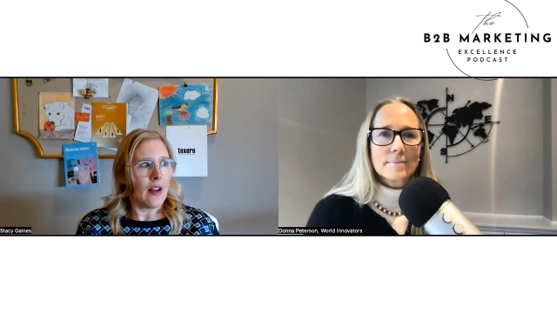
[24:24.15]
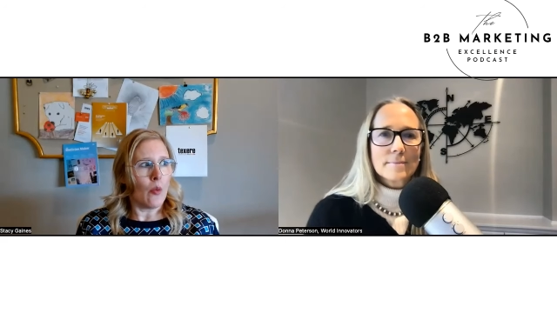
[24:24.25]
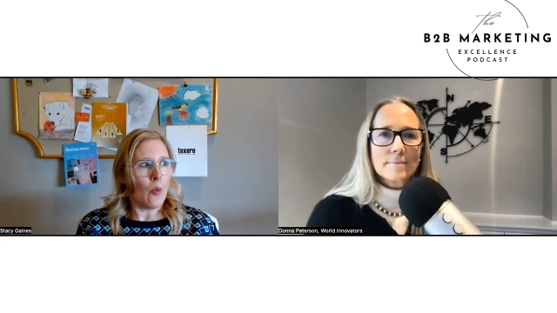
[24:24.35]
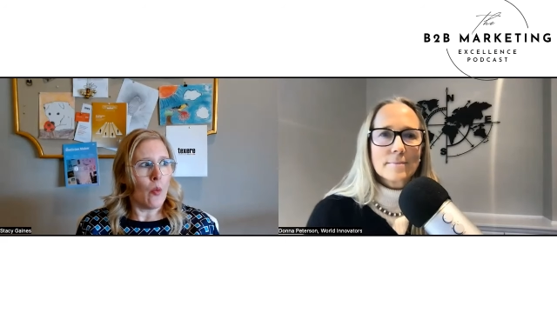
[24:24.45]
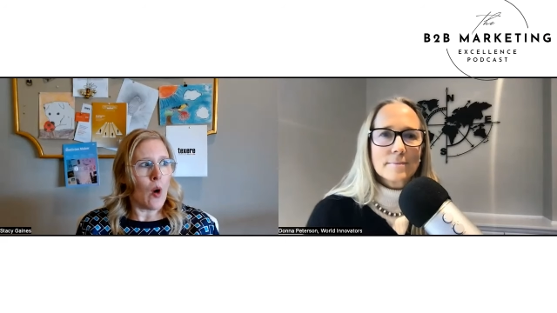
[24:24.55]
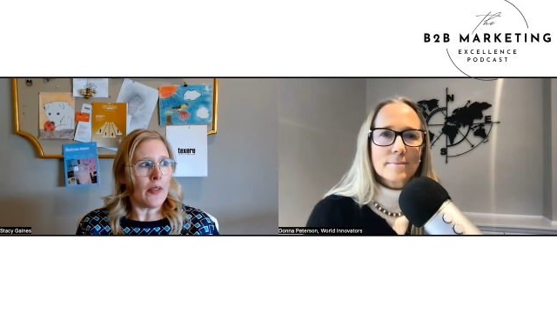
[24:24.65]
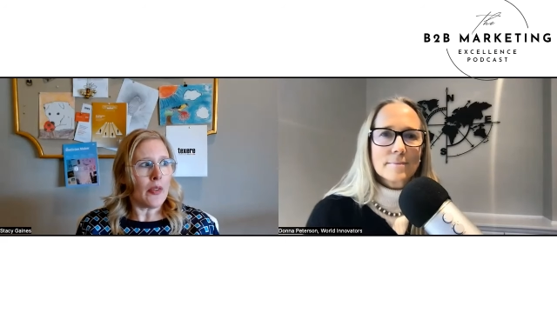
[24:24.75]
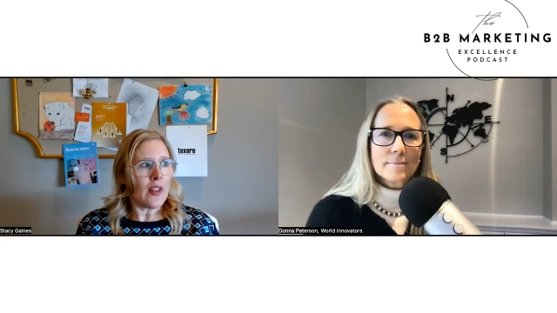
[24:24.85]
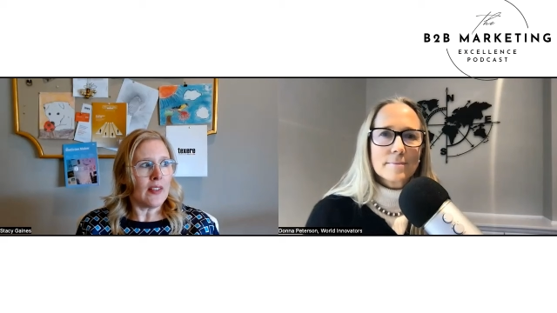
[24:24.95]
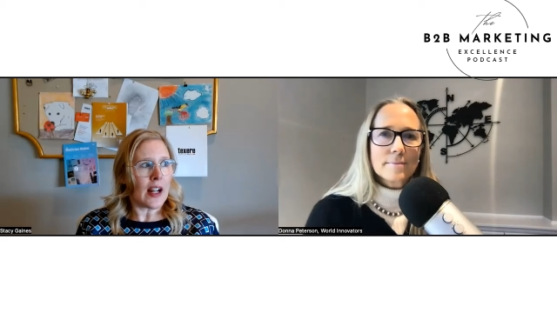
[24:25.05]

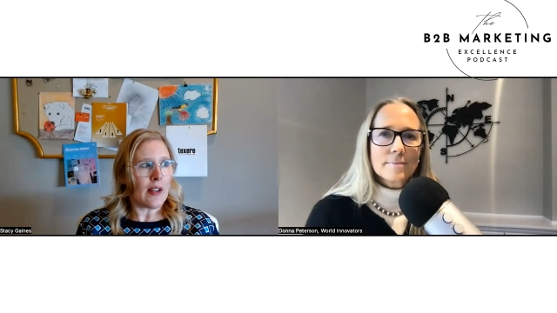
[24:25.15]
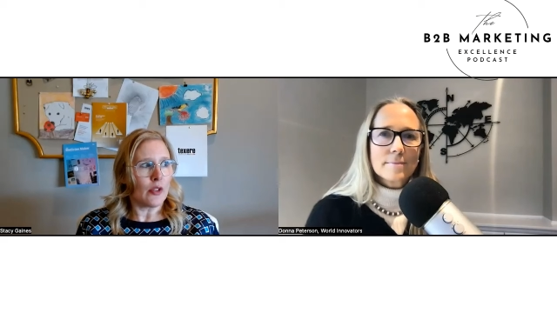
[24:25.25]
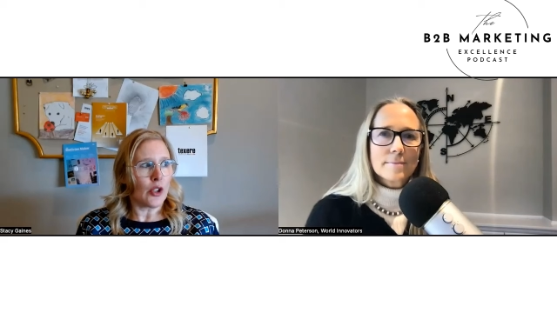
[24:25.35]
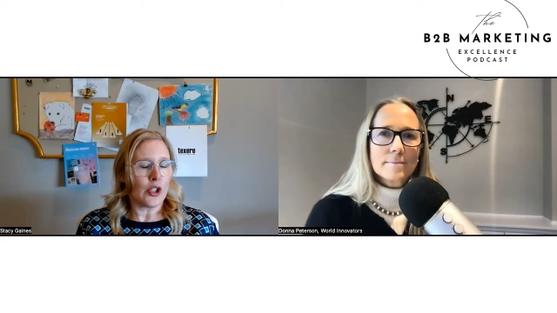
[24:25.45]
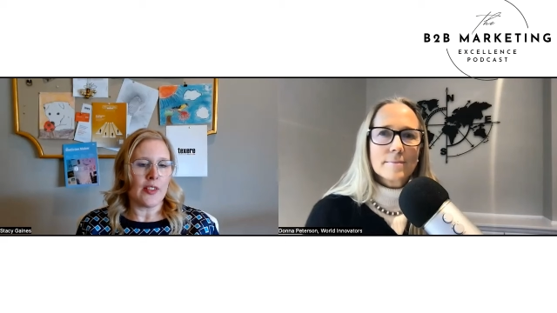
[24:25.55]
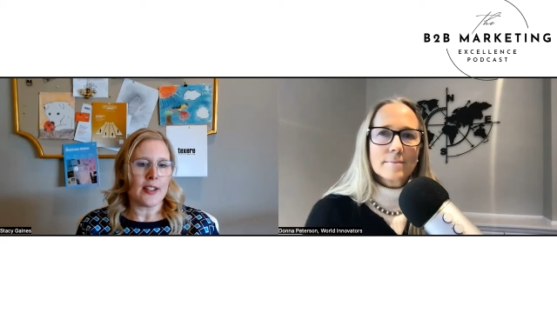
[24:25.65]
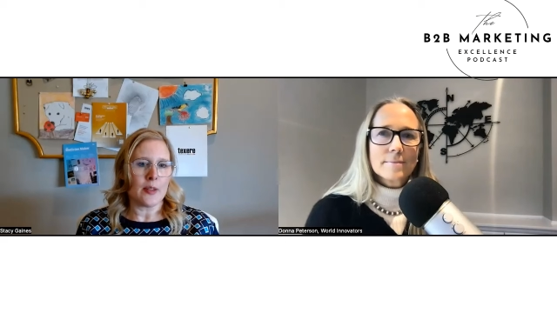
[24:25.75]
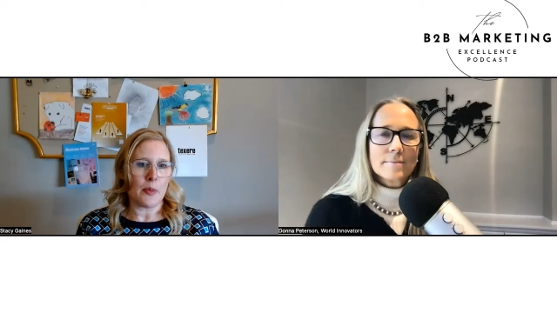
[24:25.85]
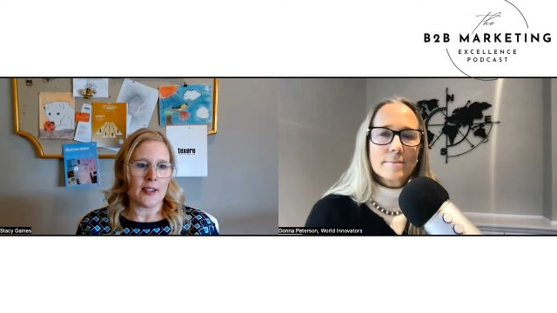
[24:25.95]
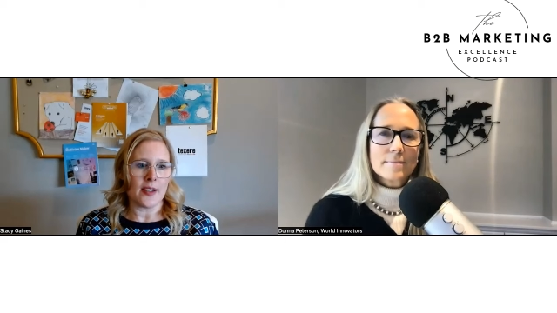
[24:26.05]
Speaker 1: one thing that I've learned in this
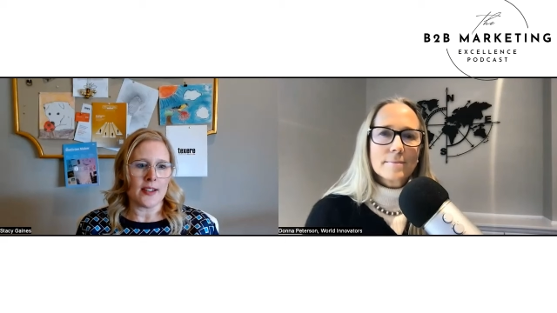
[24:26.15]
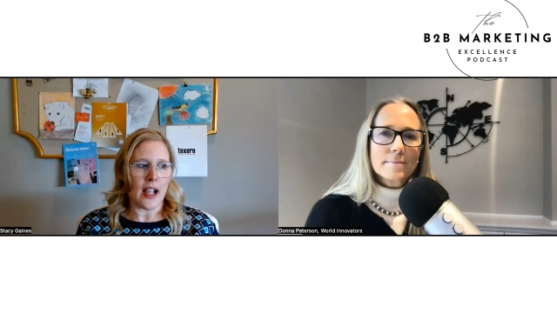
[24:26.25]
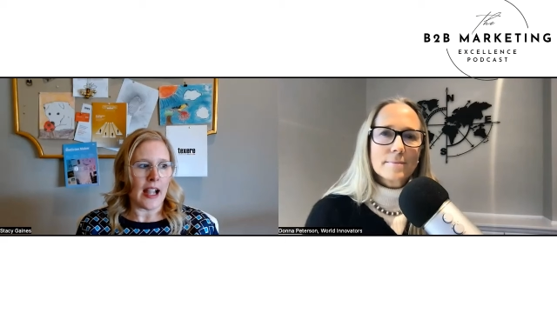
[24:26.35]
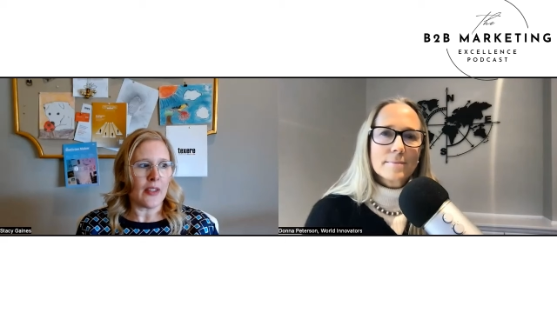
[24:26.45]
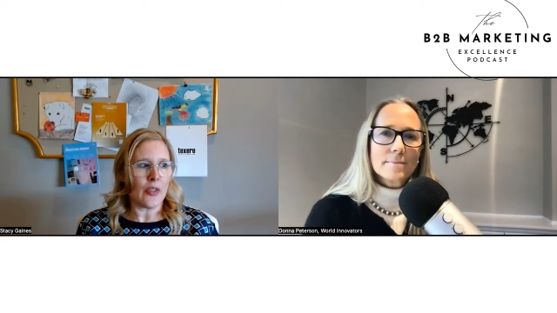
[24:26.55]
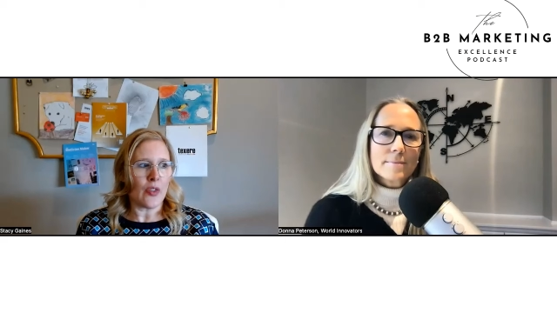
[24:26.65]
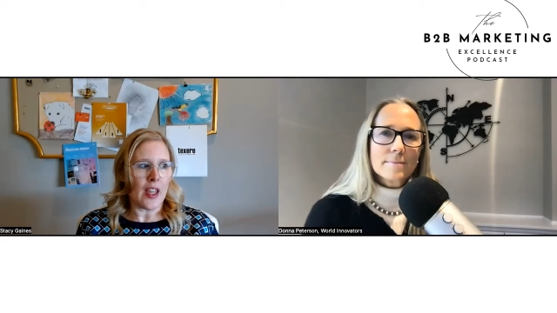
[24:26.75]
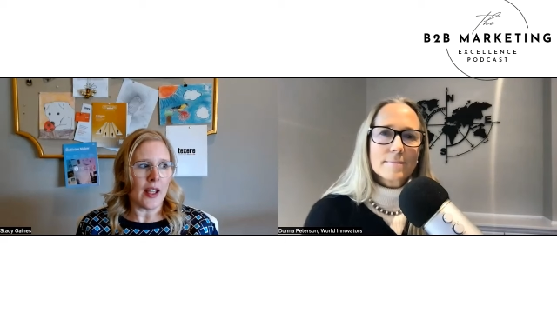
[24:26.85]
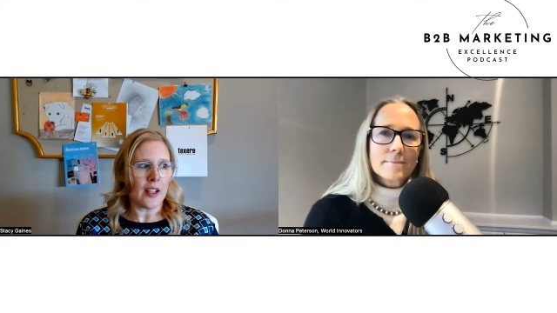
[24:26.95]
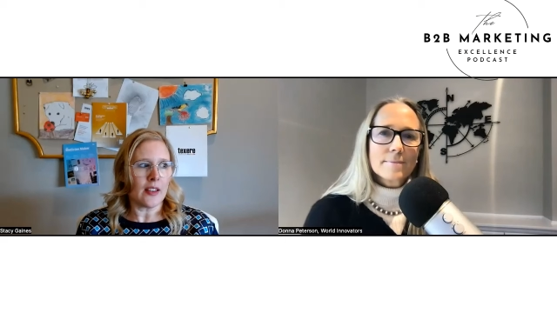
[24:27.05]
business, I
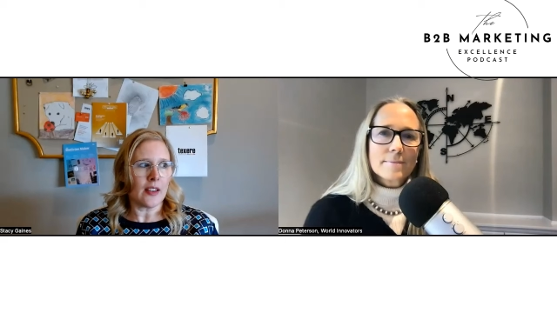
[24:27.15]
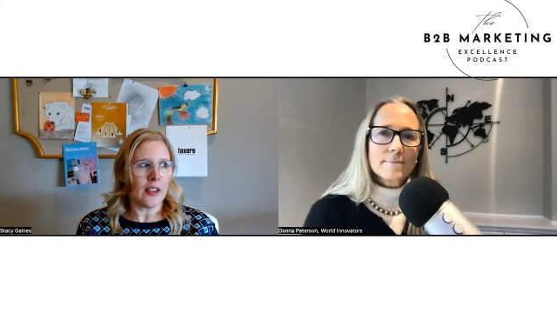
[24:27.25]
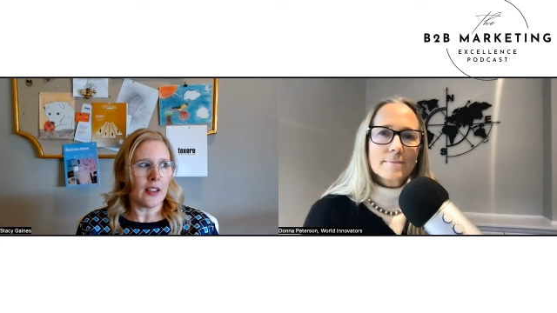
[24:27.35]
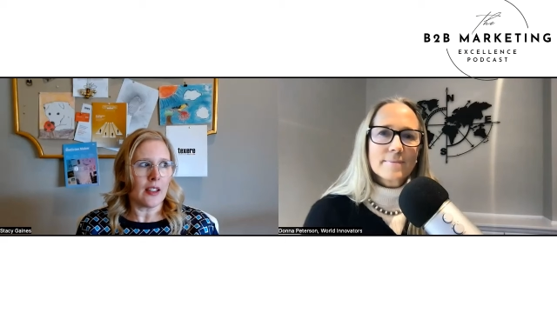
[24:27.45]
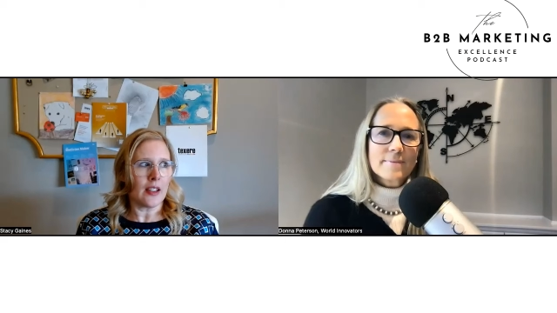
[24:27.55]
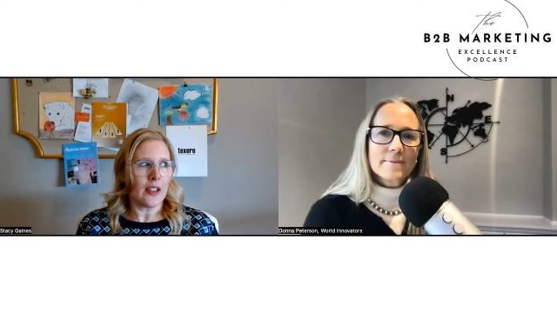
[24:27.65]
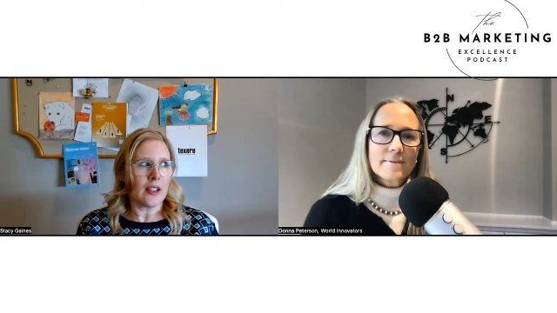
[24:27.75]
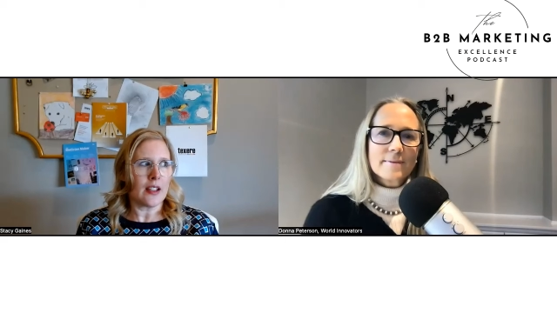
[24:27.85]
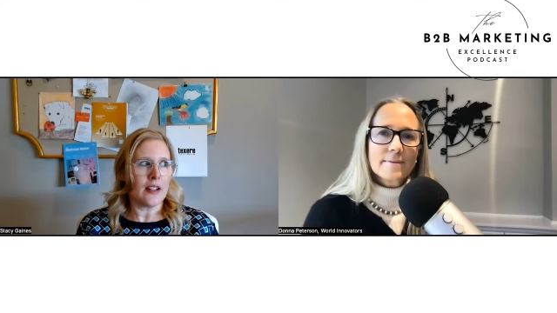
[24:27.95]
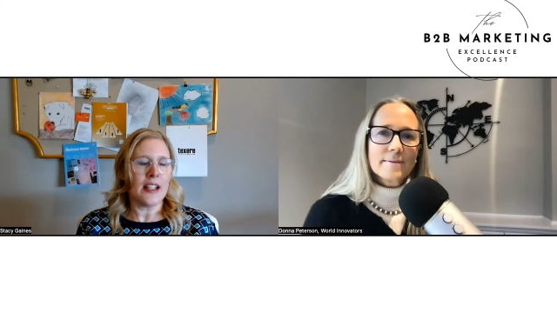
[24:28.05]
think
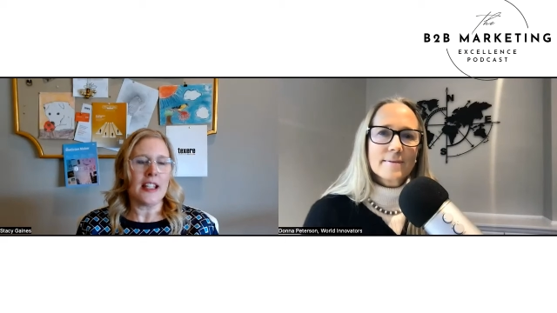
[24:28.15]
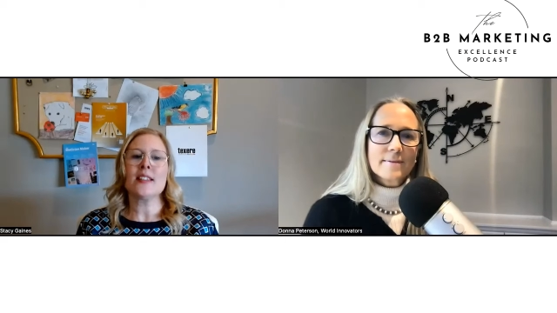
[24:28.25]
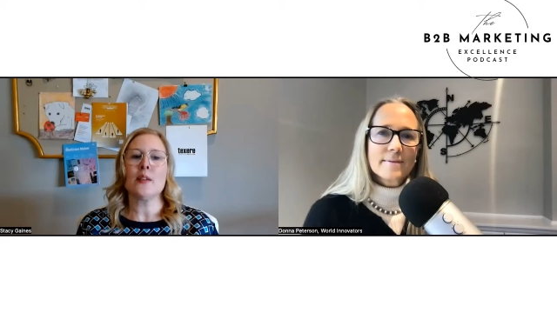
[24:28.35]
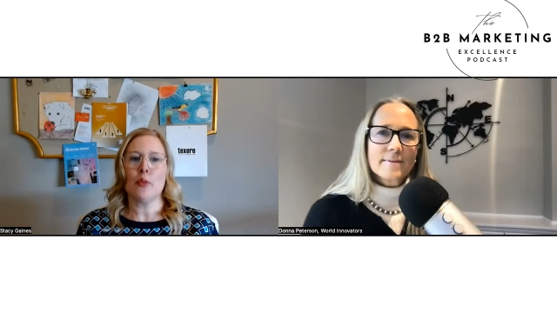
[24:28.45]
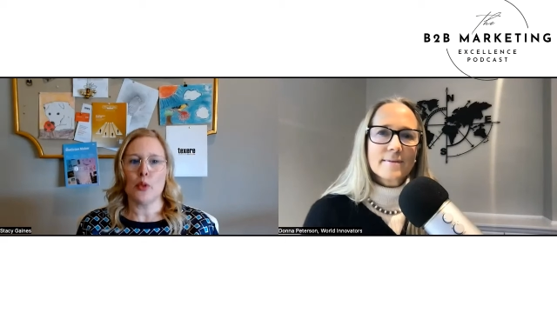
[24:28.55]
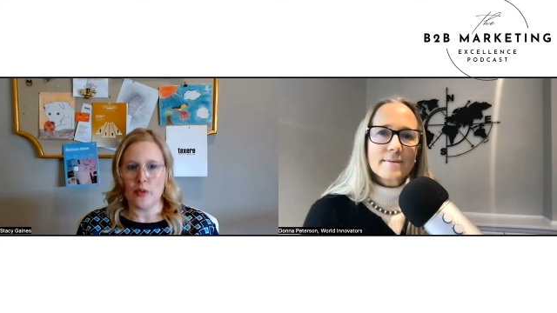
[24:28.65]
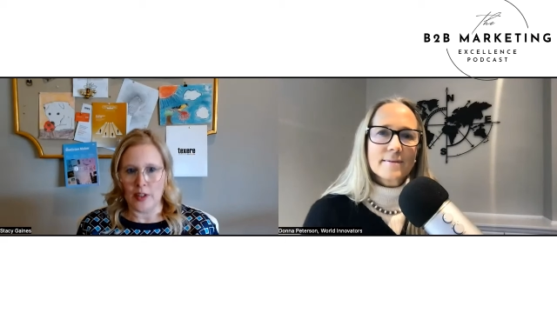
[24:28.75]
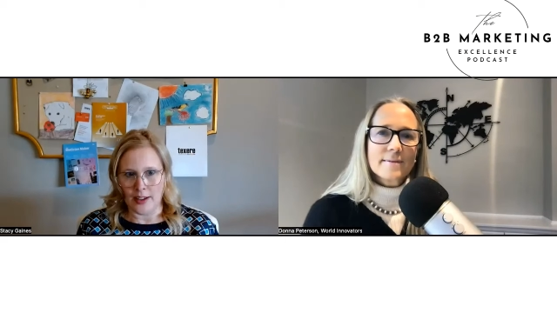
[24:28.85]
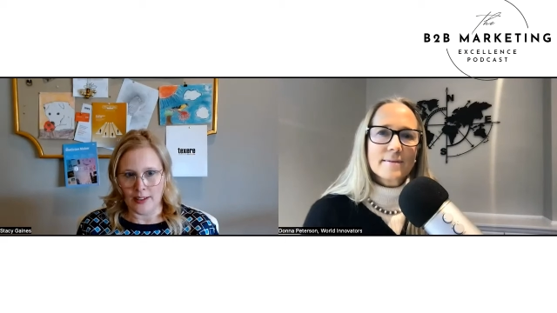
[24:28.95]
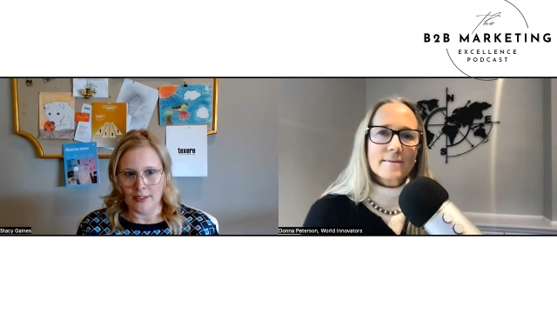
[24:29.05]
needs
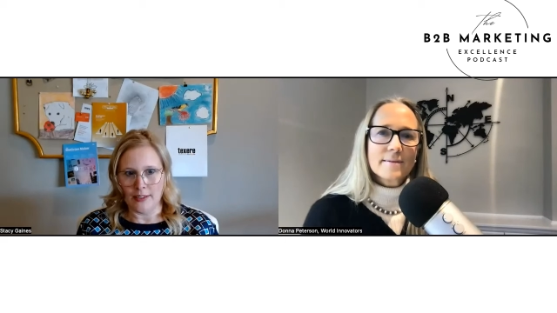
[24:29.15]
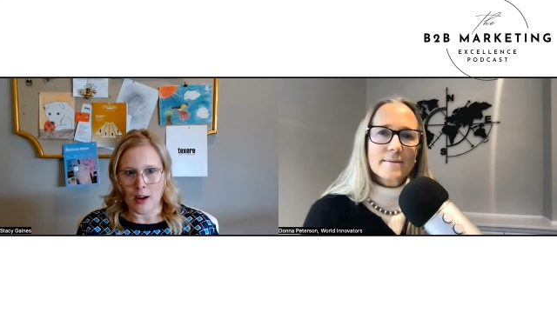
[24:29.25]
improving